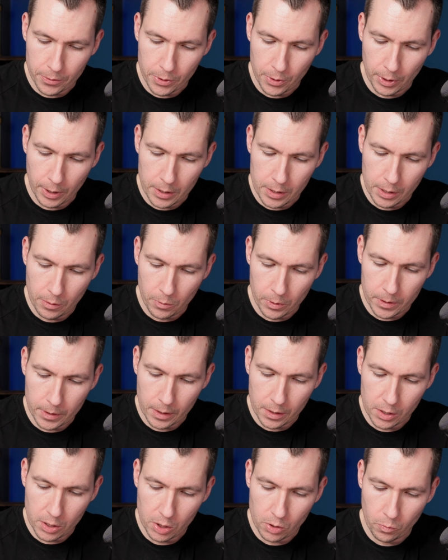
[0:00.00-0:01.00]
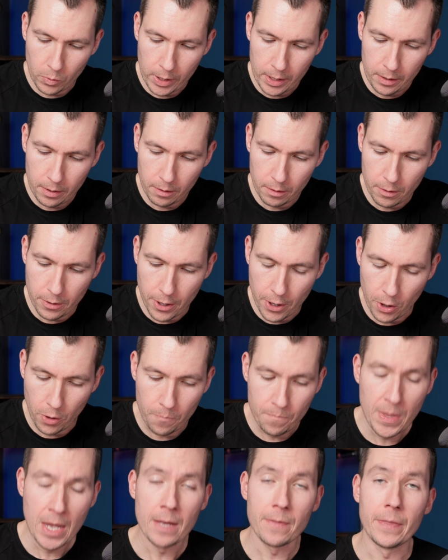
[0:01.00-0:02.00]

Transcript: So you can see where it says suite. No,